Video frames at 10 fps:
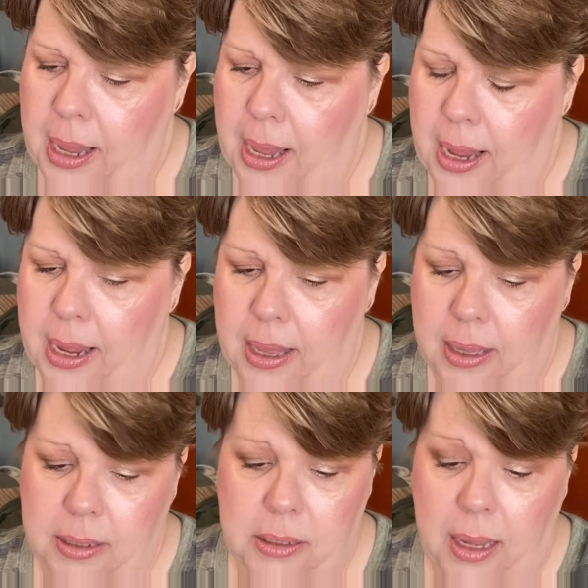
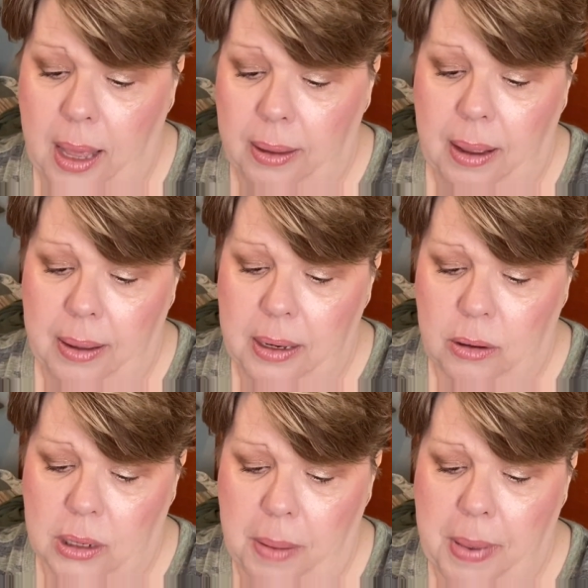And yeah, it'll
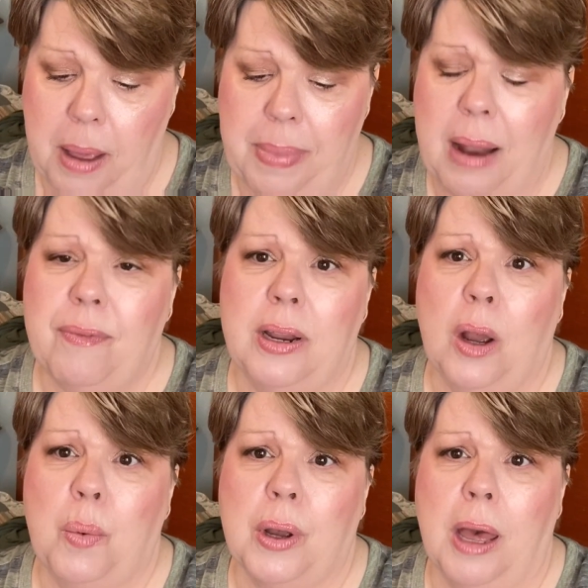come up, that video
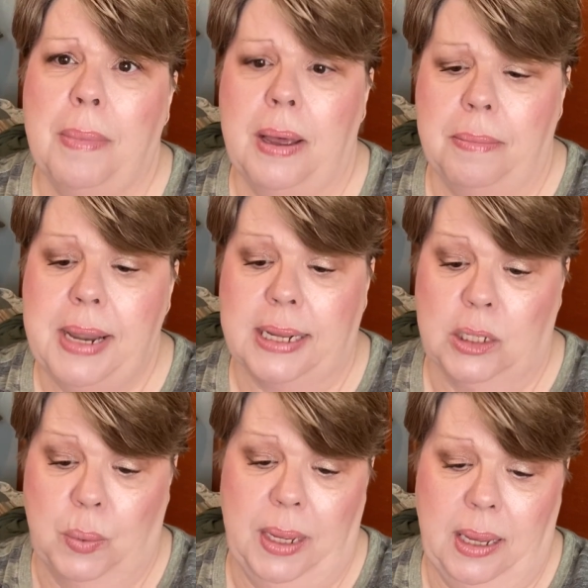will come up
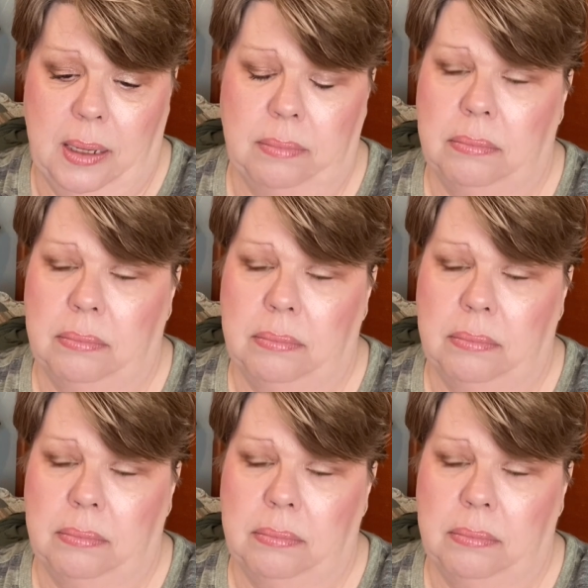next week.